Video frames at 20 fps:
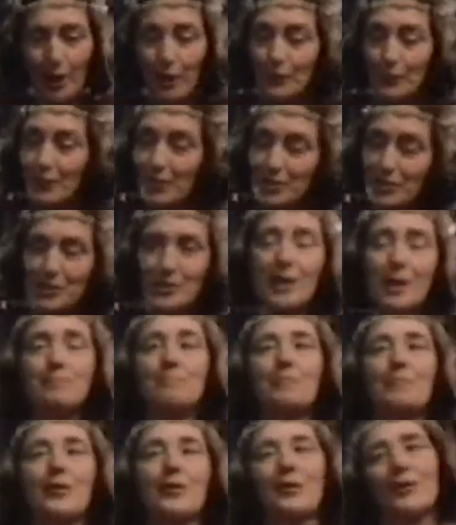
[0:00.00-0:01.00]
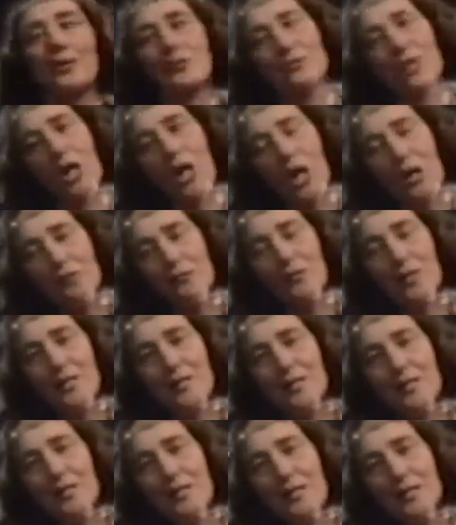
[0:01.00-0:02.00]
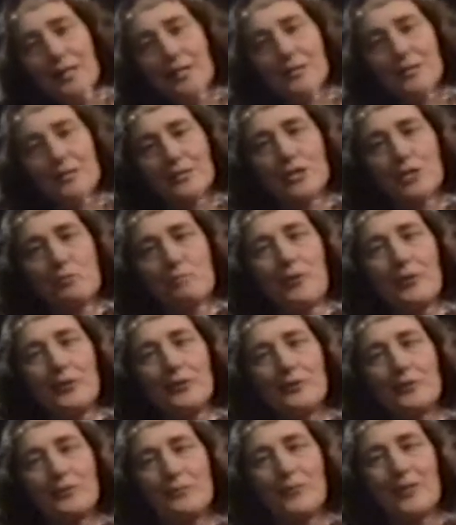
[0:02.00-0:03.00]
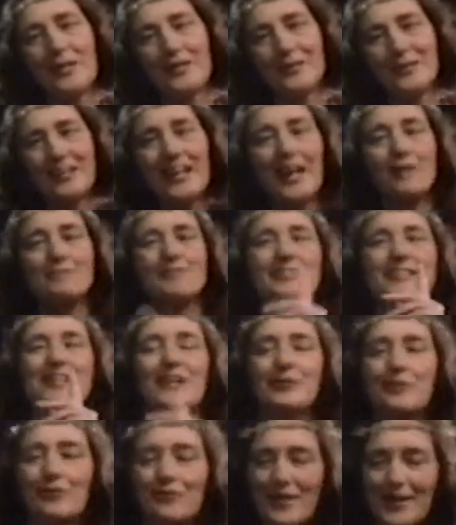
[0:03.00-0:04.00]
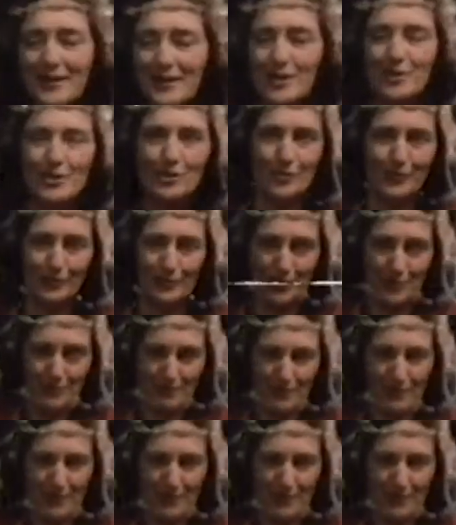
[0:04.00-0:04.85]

Well, the temple is halfway to spirit world. I must tell you a funny story.